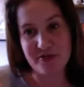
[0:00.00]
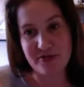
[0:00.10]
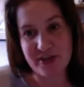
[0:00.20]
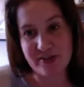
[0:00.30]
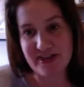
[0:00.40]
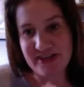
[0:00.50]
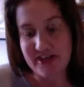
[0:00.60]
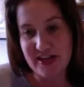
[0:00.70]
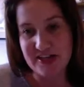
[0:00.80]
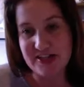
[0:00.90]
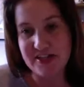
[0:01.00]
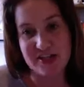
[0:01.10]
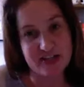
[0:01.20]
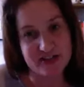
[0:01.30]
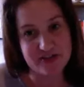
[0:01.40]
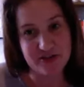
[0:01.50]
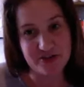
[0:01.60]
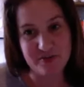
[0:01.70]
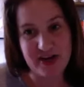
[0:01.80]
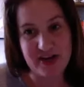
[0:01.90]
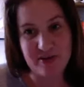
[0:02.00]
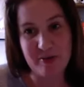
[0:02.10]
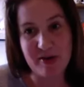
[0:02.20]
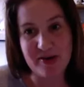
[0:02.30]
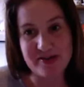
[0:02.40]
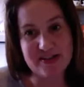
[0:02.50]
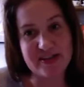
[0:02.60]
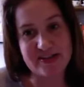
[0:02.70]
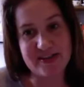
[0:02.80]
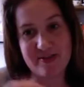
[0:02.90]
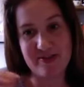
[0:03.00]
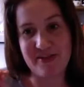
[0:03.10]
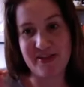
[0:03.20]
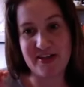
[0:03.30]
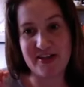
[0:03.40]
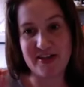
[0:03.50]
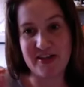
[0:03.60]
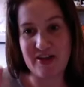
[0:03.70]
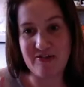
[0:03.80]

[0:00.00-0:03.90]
translating that into social media posts and some of the